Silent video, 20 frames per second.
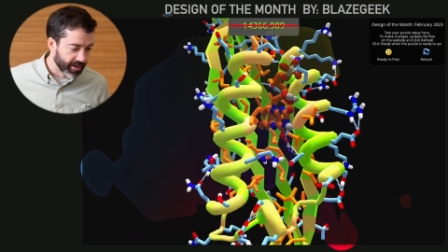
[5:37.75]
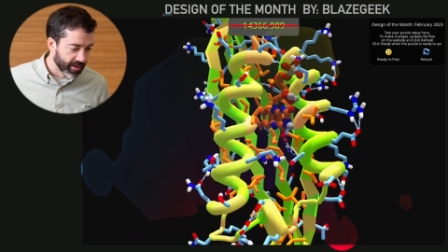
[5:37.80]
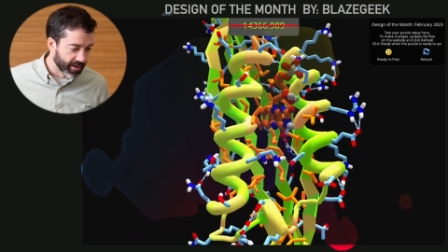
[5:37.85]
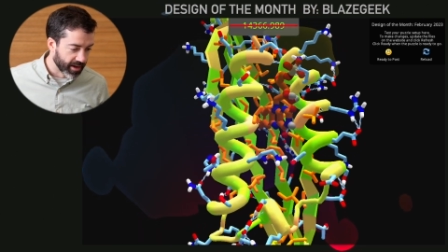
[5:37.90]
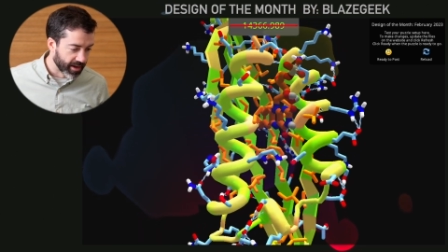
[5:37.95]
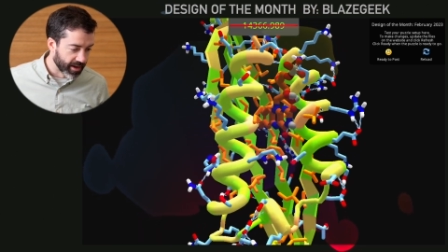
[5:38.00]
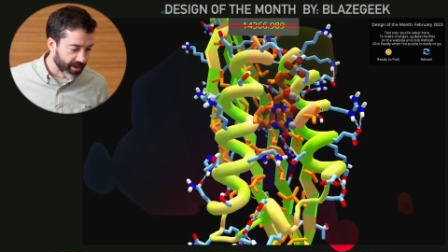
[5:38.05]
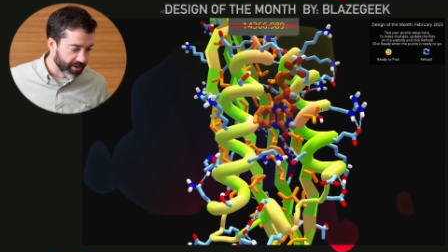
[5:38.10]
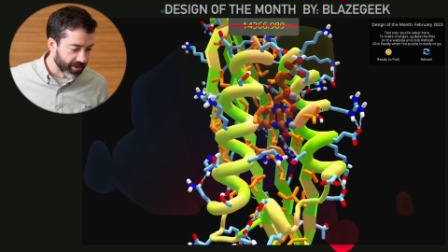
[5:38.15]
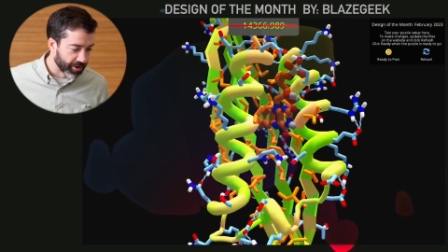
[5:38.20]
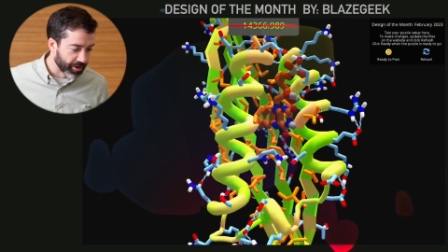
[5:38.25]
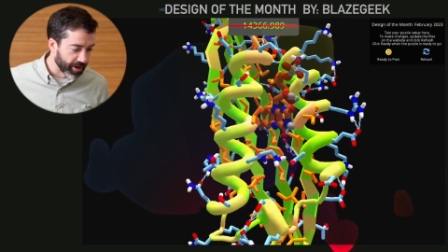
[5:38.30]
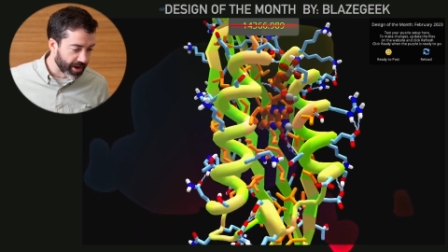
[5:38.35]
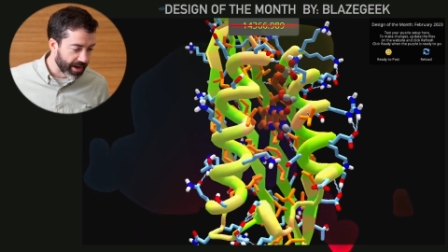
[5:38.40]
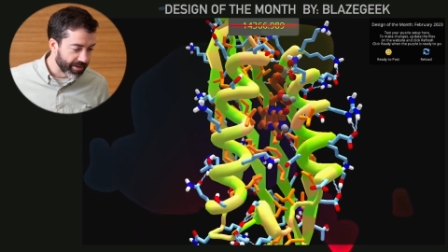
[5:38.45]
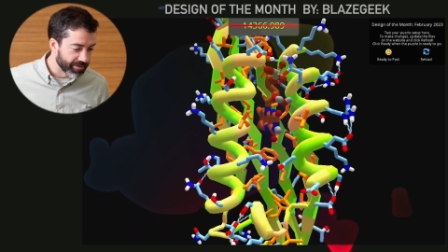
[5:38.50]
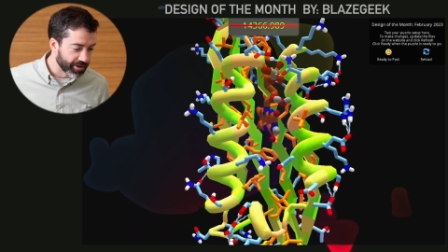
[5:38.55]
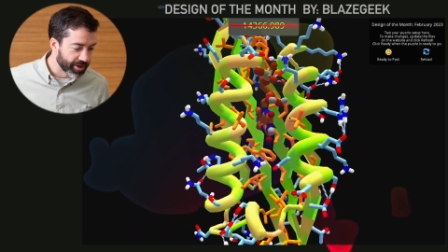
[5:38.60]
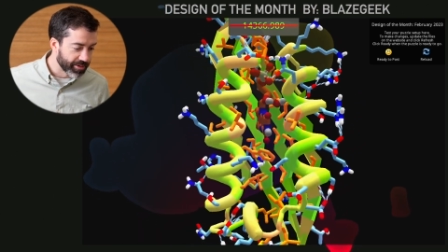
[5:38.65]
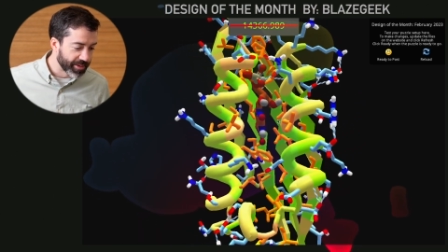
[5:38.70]
uh, there are
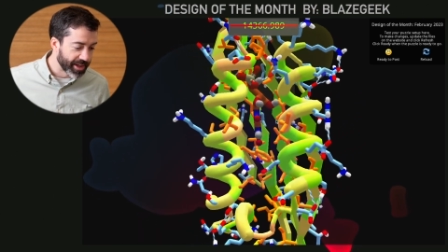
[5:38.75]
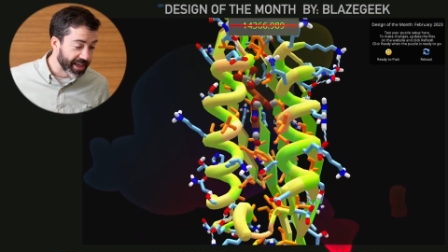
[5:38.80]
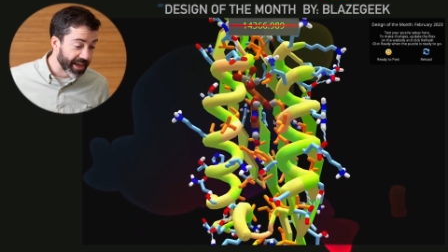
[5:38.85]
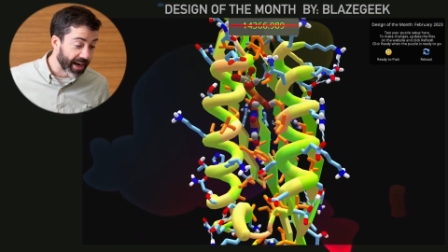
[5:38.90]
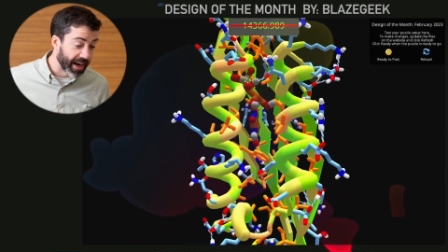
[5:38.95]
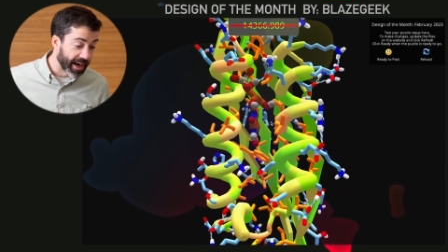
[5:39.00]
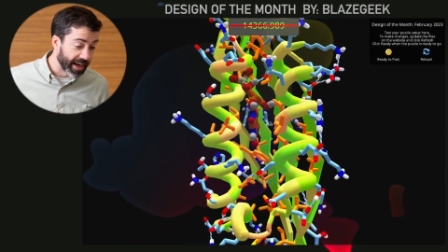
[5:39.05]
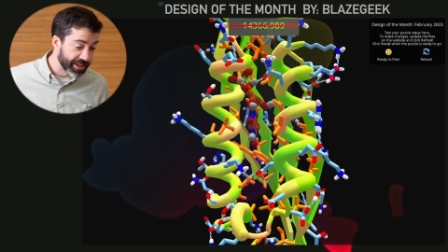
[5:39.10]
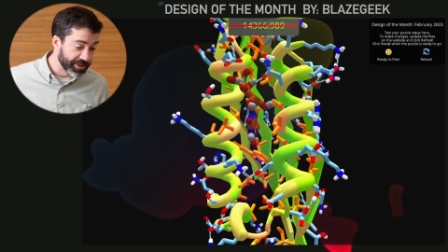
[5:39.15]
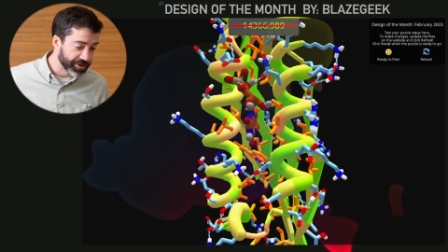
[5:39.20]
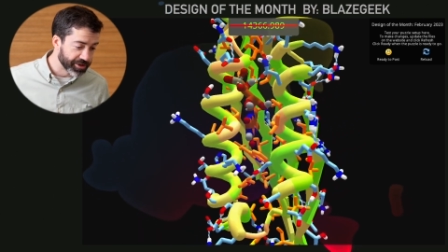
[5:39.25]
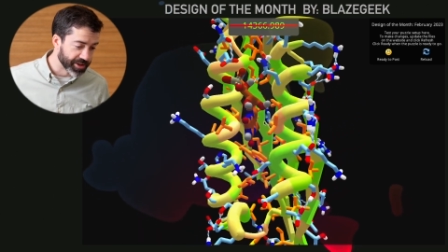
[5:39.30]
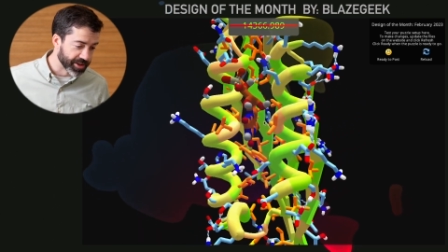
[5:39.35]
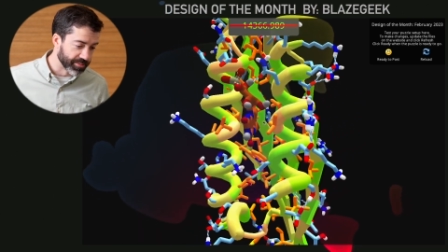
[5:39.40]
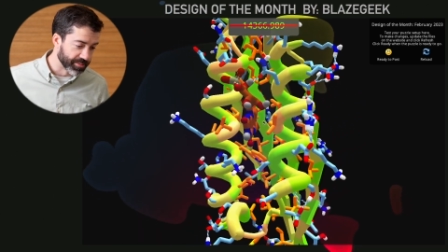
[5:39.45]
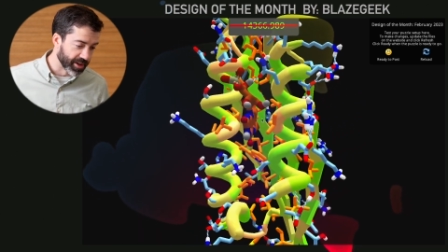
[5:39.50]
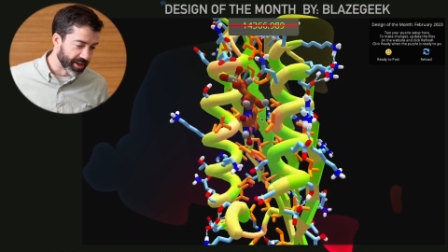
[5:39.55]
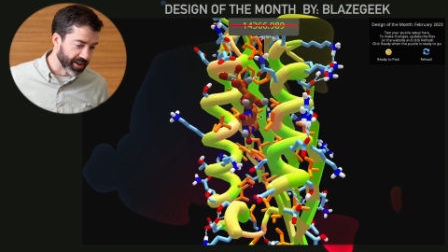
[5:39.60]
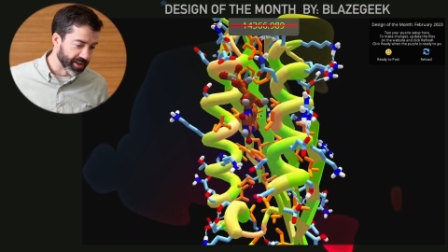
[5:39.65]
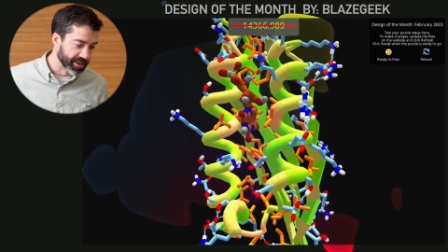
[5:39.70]
not very many hydrogen
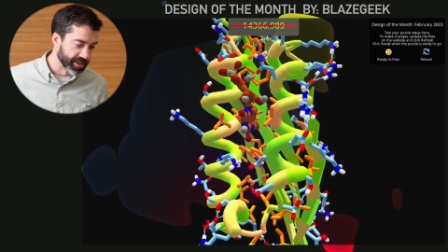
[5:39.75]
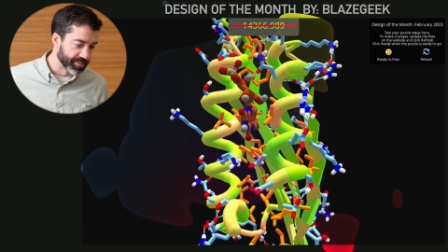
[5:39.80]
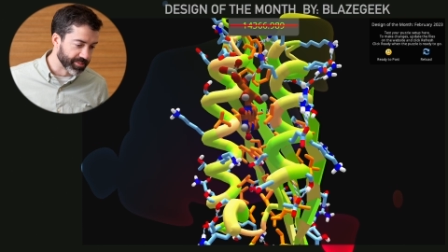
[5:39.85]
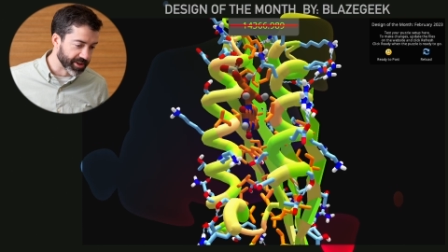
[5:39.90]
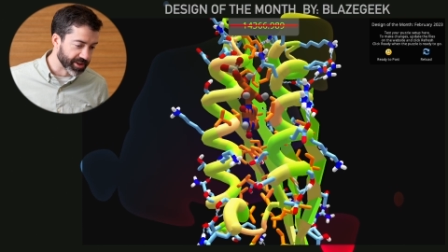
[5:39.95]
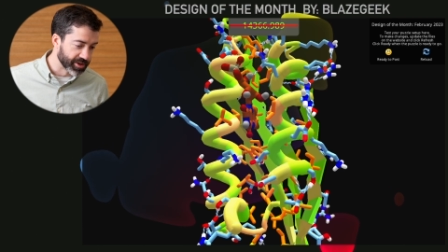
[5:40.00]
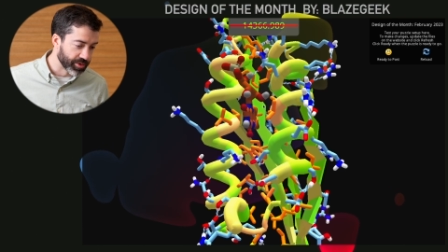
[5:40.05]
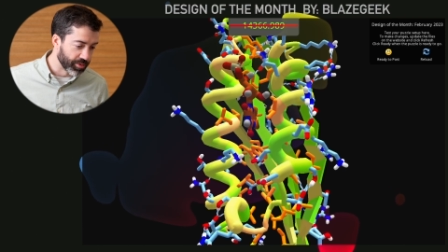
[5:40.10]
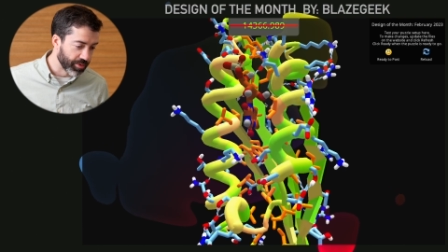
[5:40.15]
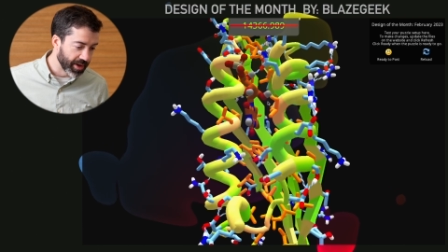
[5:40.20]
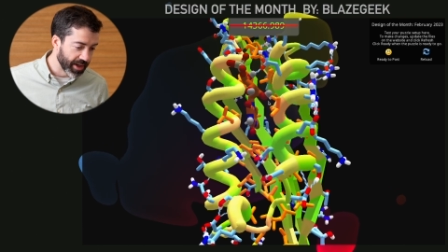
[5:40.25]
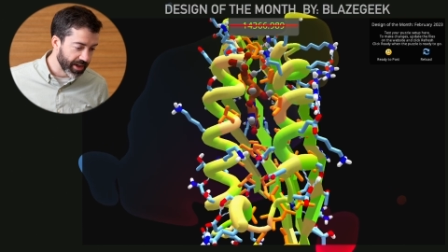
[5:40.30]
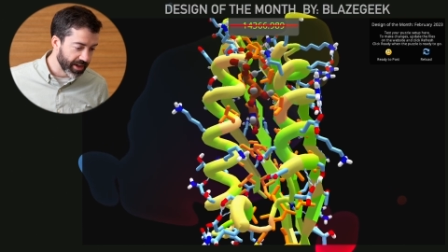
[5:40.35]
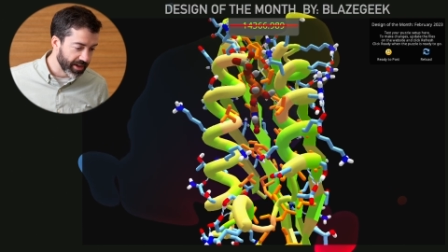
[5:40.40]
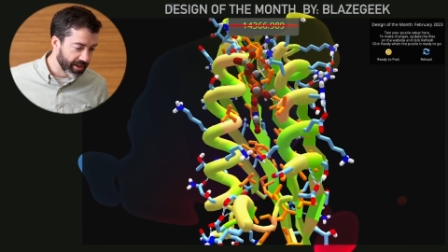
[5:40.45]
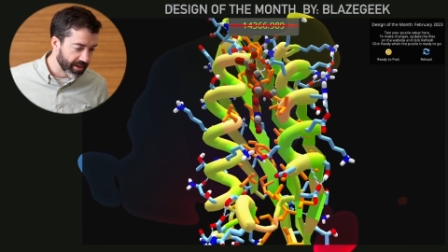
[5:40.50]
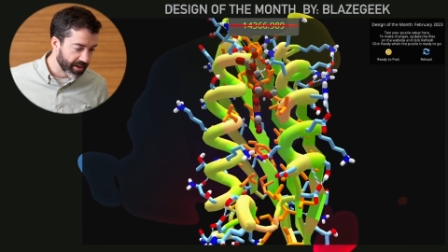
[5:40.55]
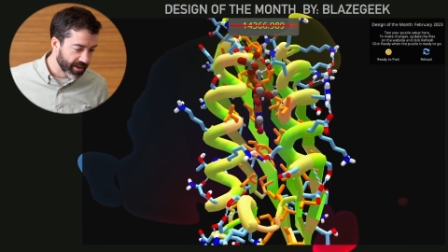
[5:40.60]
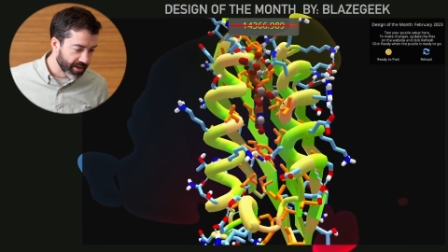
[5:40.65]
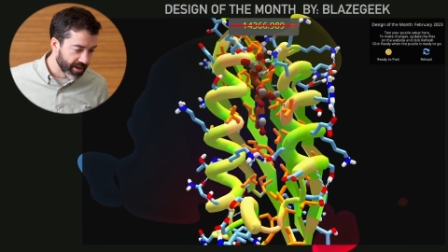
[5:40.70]
bonds
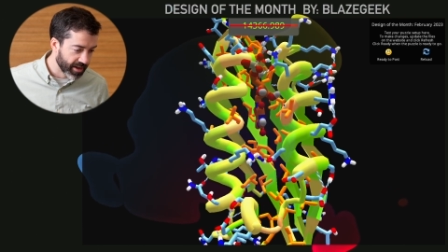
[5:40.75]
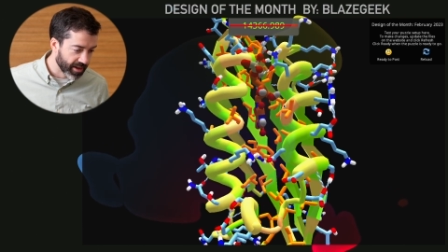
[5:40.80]
between